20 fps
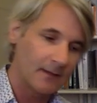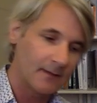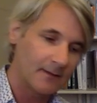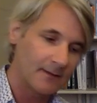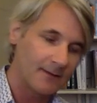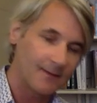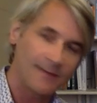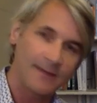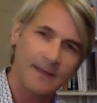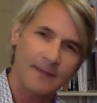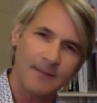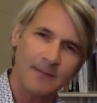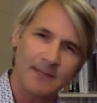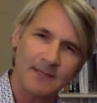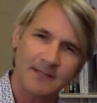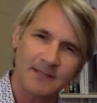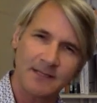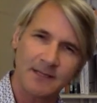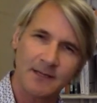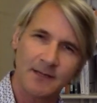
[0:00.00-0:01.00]
The theme
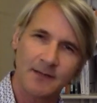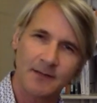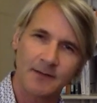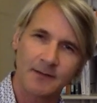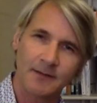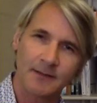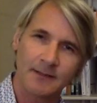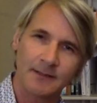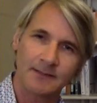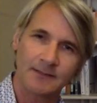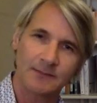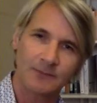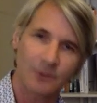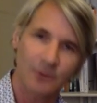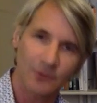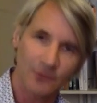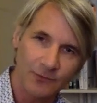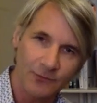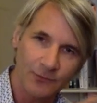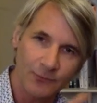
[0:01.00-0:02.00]
this year is
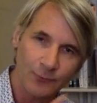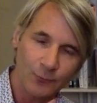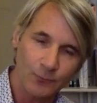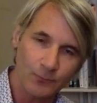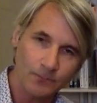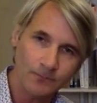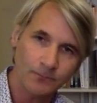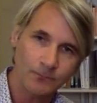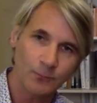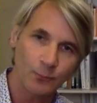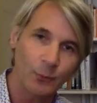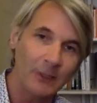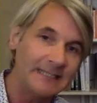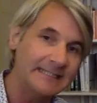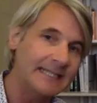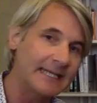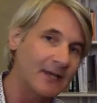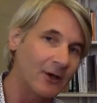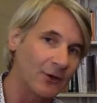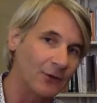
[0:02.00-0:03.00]
around
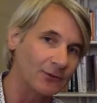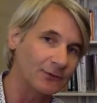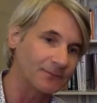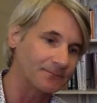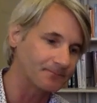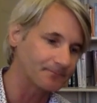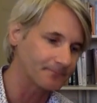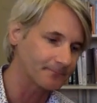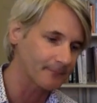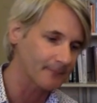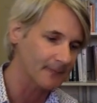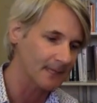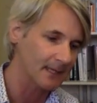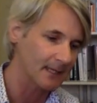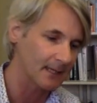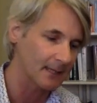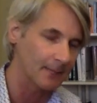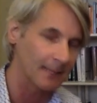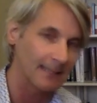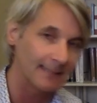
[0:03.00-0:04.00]
reaching out
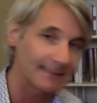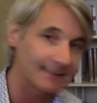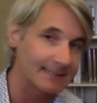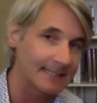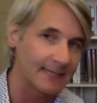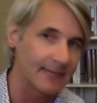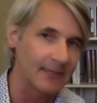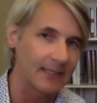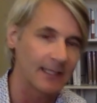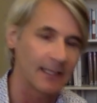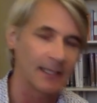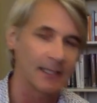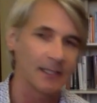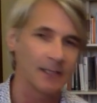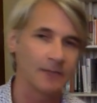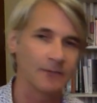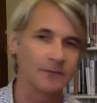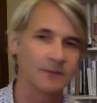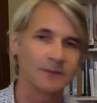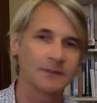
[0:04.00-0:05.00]
and saving
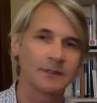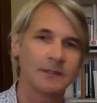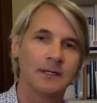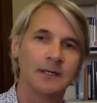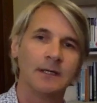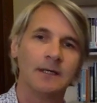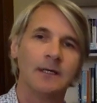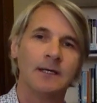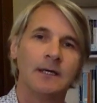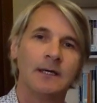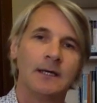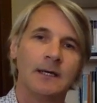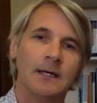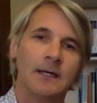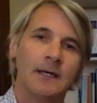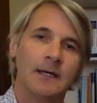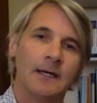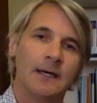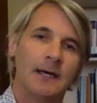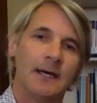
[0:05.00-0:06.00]
lives.
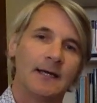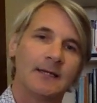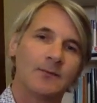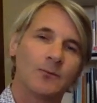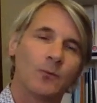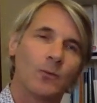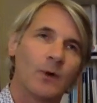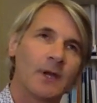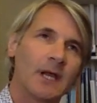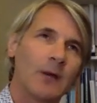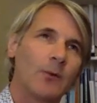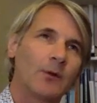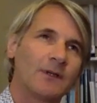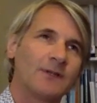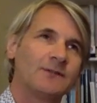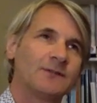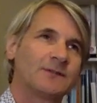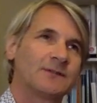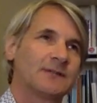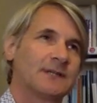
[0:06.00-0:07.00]
And what I want to
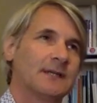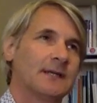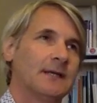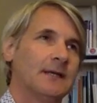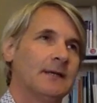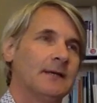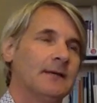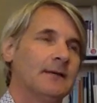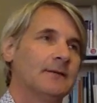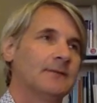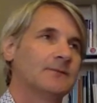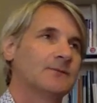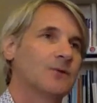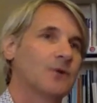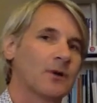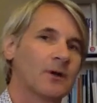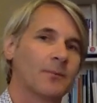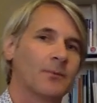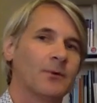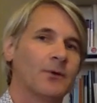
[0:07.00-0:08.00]
just say is
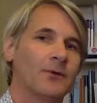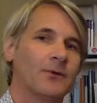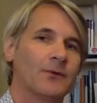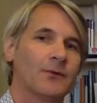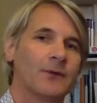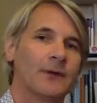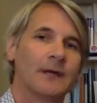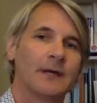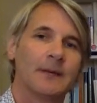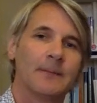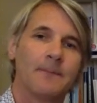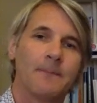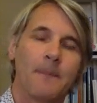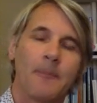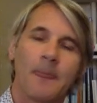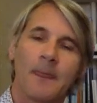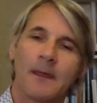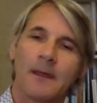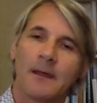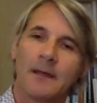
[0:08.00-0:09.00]
talk about
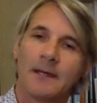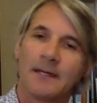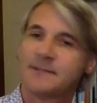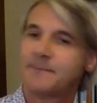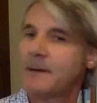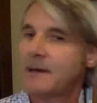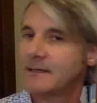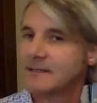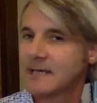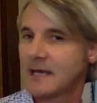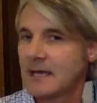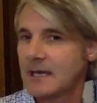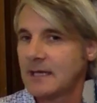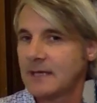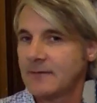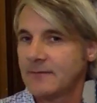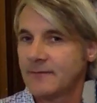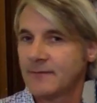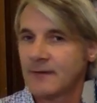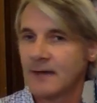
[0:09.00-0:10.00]
an experience
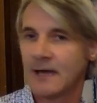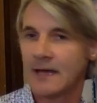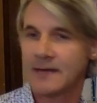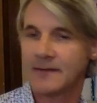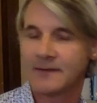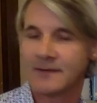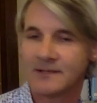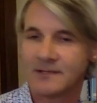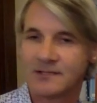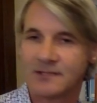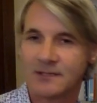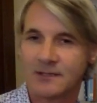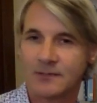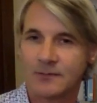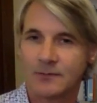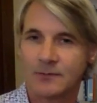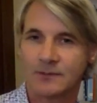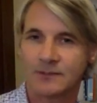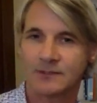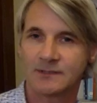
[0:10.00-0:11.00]
I've had this year,
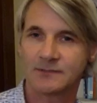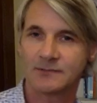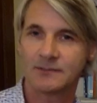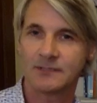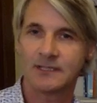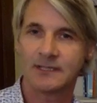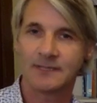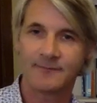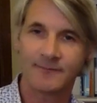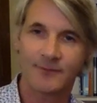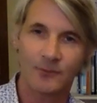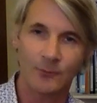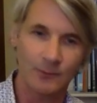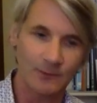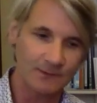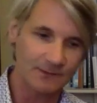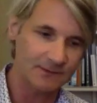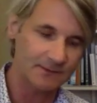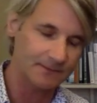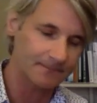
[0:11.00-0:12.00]
which has really
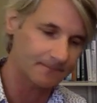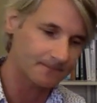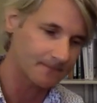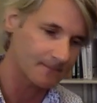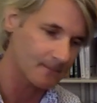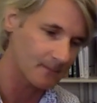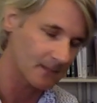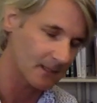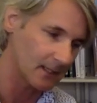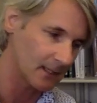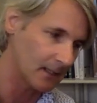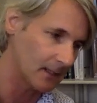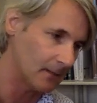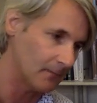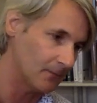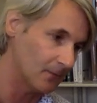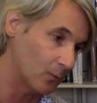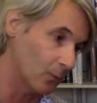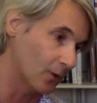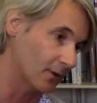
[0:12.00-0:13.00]
influenced
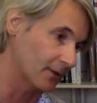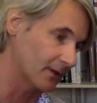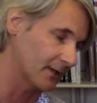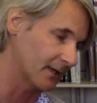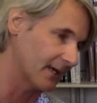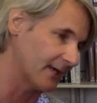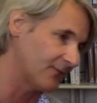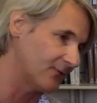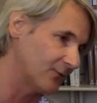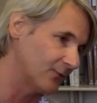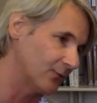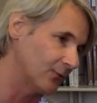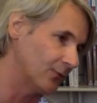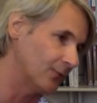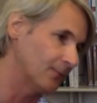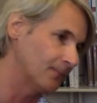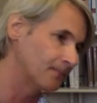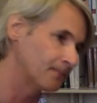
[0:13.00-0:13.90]
the work that I do,